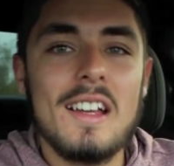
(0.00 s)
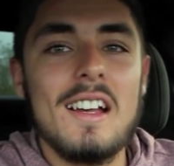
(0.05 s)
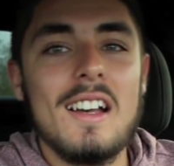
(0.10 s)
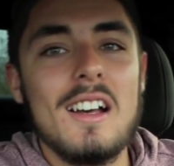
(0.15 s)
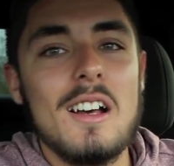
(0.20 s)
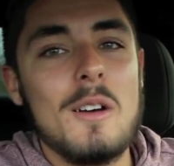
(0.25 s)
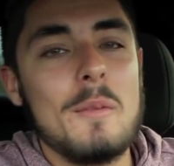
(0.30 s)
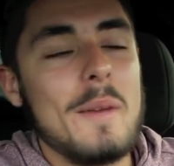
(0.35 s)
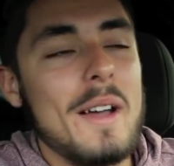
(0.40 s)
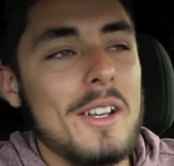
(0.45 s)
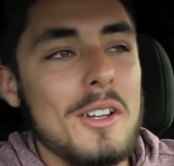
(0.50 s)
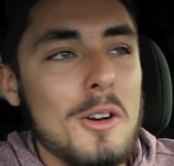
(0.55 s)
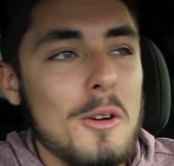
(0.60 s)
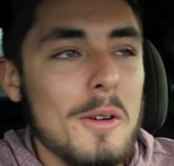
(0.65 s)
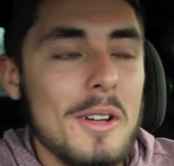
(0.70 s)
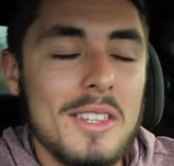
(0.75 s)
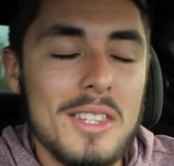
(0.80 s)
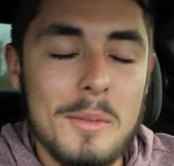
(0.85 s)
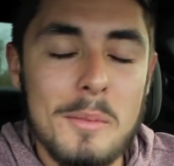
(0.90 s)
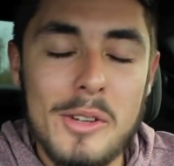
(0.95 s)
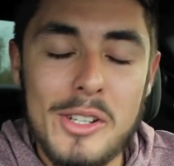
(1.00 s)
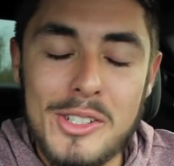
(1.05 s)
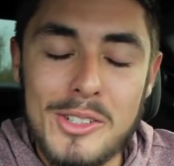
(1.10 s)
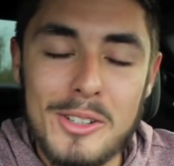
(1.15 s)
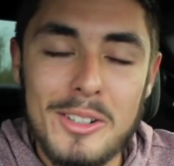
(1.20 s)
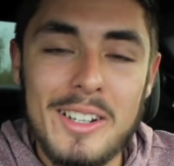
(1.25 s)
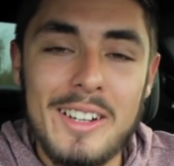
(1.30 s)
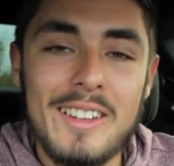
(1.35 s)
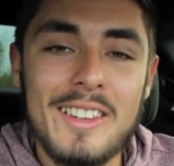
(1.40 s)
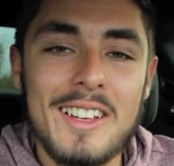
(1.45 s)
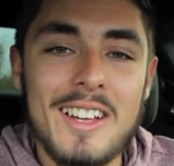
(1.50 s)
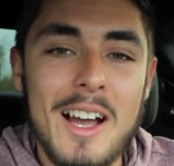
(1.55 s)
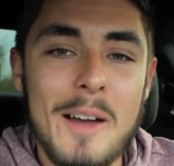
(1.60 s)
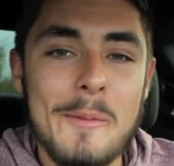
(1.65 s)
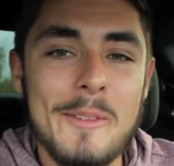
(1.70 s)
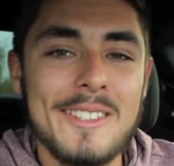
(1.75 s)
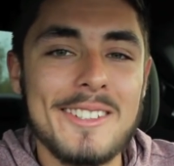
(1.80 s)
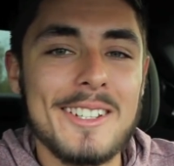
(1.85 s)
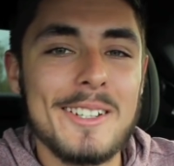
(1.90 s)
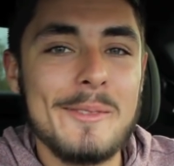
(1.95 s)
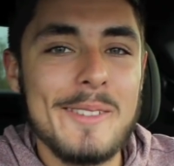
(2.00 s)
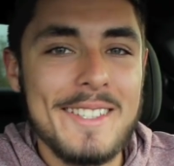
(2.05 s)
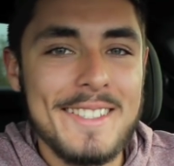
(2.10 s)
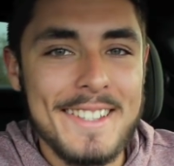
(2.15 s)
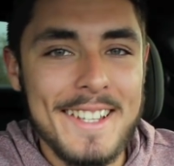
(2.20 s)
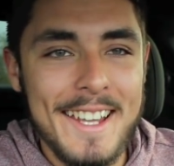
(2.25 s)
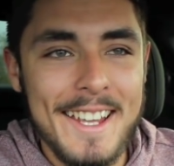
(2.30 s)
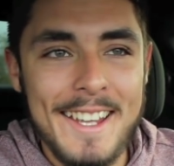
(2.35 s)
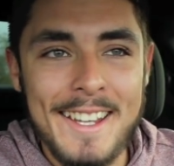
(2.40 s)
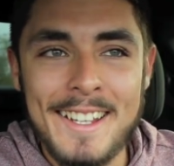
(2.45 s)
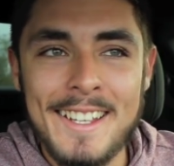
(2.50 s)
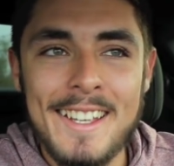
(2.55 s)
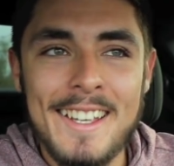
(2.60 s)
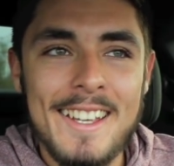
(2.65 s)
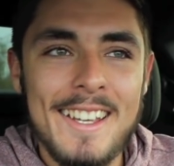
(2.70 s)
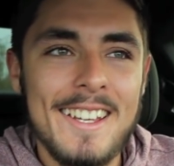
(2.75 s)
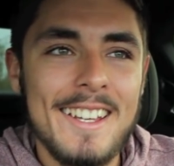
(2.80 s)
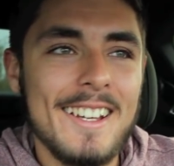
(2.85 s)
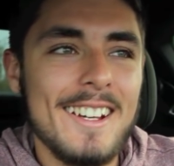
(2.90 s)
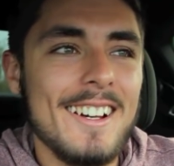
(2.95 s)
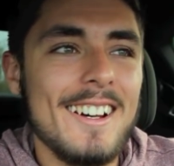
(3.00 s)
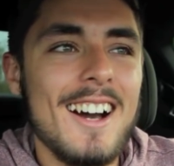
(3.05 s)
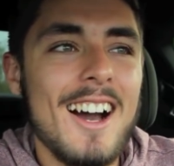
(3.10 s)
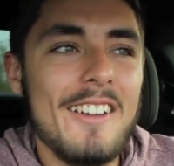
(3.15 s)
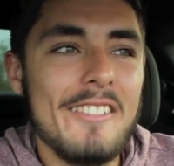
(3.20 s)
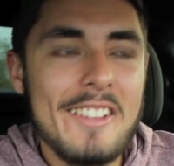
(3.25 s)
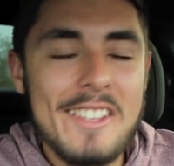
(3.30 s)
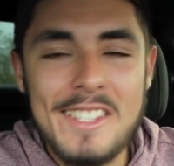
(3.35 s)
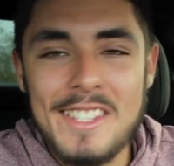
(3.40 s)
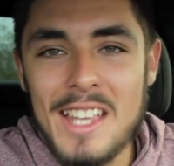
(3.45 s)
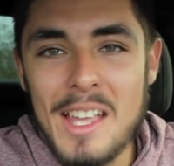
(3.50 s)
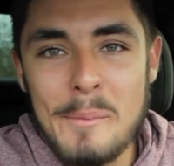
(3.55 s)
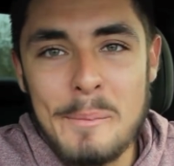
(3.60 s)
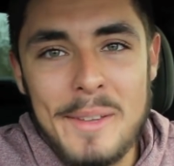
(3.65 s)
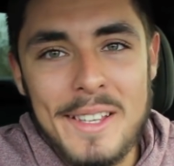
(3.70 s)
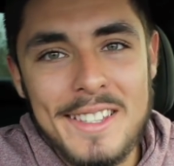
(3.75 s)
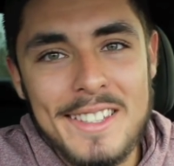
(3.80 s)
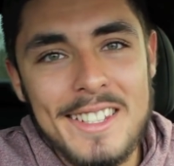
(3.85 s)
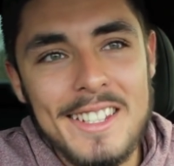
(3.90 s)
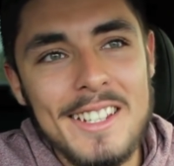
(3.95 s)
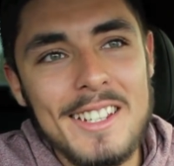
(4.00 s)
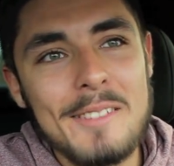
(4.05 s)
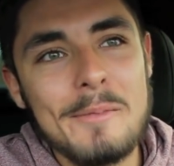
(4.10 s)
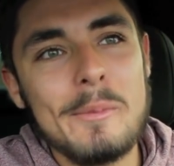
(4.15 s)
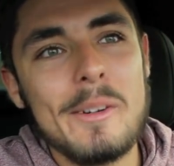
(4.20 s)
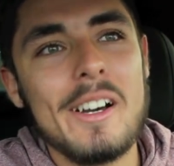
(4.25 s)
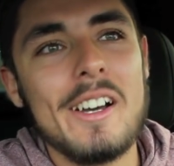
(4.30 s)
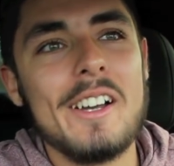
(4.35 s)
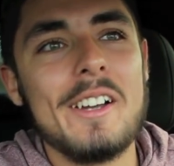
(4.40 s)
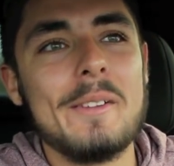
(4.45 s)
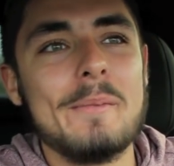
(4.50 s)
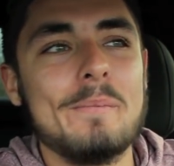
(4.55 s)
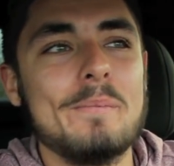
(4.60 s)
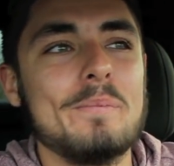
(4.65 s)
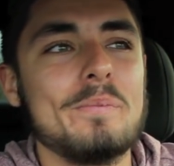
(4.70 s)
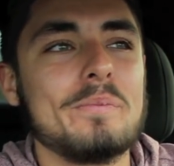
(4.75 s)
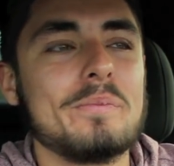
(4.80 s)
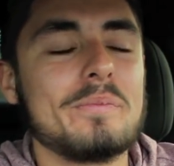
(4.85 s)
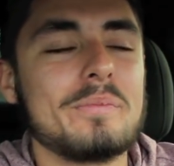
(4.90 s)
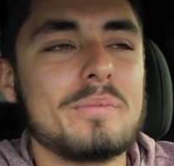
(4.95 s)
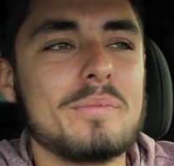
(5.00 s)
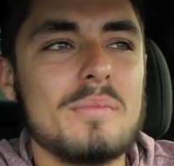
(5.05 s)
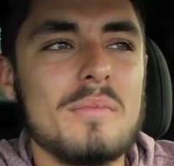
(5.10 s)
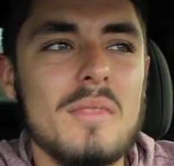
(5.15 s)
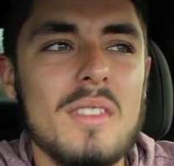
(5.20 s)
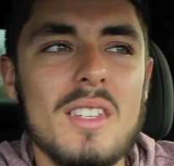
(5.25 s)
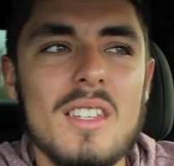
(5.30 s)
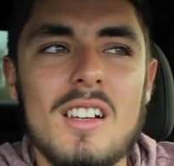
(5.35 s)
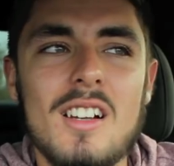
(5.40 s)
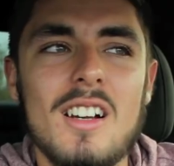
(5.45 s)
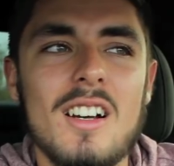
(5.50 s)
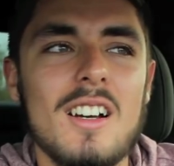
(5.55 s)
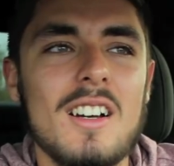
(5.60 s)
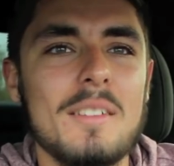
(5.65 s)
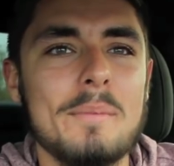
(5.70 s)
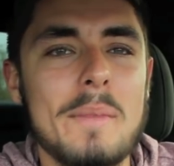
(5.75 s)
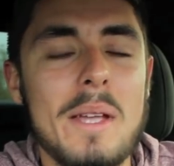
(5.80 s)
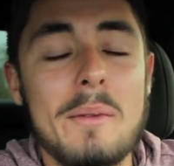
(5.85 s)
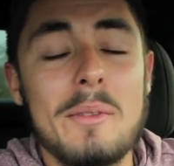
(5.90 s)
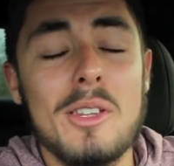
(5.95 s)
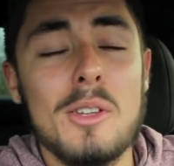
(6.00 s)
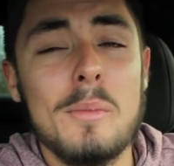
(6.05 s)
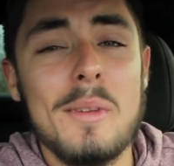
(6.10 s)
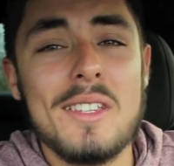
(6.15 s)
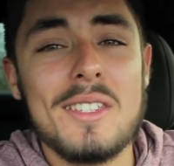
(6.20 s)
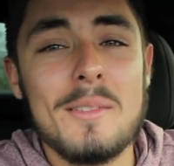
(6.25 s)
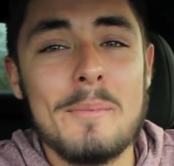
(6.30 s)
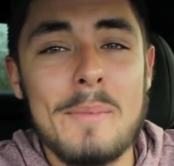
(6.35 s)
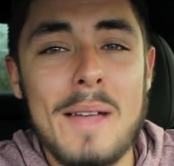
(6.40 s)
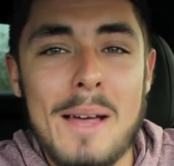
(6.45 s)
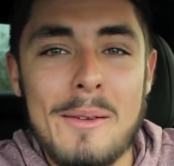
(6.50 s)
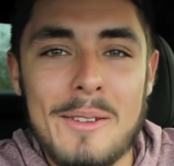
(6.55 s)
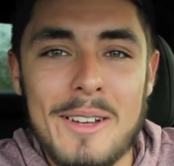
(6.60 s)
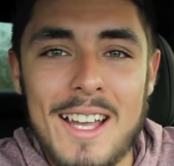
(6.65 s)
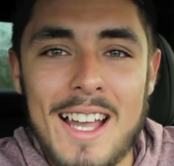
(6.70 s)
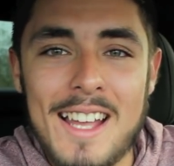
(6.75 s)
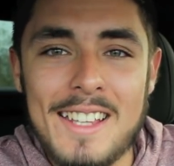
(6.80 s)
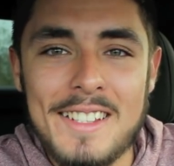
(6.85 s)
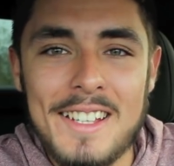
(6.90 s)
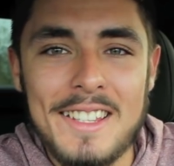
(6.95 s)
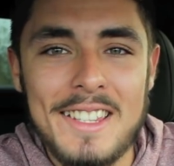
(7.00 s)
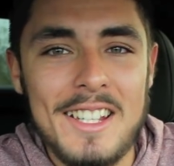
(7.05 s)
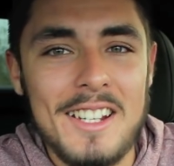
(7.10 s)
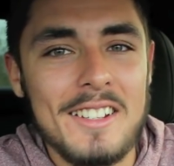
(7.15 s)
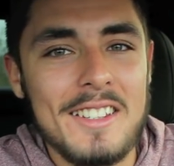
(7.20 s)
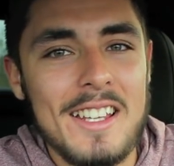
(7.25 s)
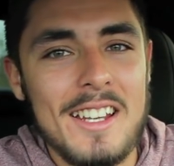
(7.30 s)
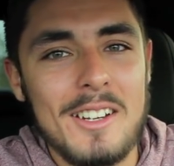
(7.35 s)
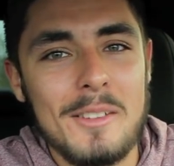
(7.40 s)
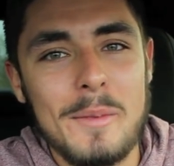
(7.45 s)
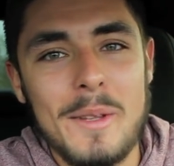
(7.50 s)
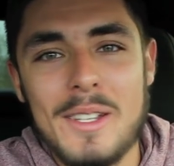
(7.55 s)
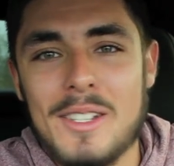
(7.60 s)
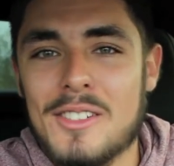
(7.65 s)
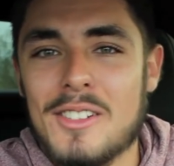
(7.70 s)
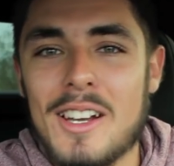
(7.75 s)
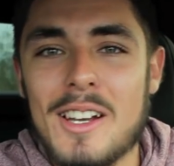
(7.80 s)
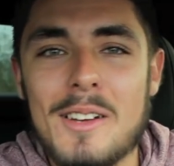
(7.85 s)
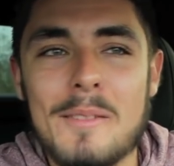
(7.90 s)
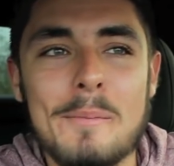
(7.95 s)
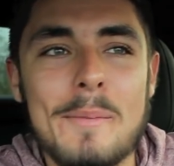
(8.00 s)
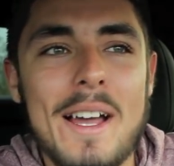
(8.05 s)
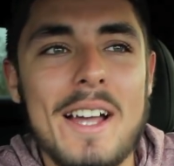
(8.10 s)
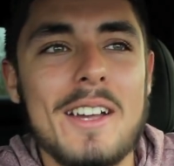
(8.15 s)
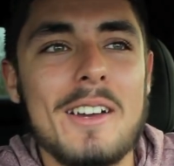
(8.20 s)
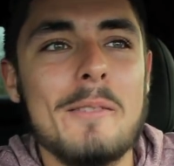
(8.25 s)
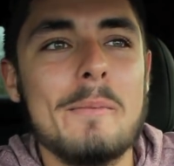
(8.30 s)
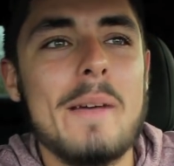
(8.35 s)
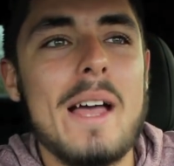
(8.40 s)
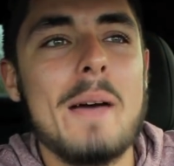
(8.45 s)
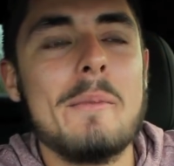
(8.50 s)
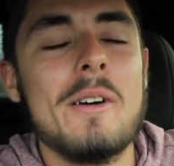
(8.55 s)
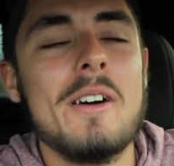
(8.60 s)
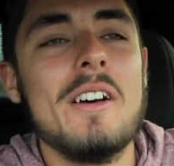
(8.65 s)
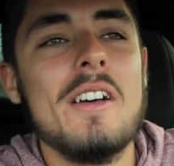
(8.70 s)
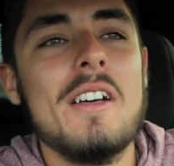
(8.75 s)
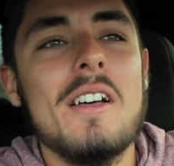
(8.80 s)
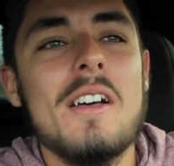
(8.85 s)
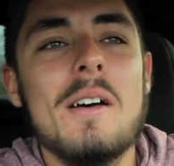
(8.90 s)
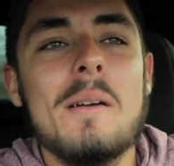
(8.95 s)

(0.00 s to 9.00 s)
I know what the majority of the comments are going to be saying, obviously MPT, but maybe there'll be some Bama guys out there that'll be trying to back up Bama.